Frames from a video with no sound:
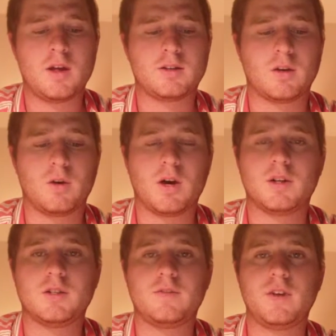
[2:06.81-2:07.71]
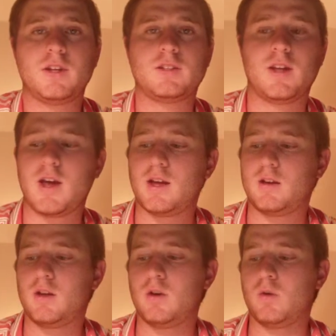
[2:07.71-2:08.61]
So to fix that,
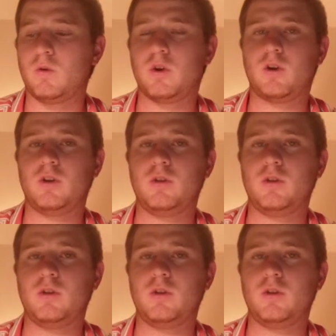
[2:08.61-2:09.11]
we're going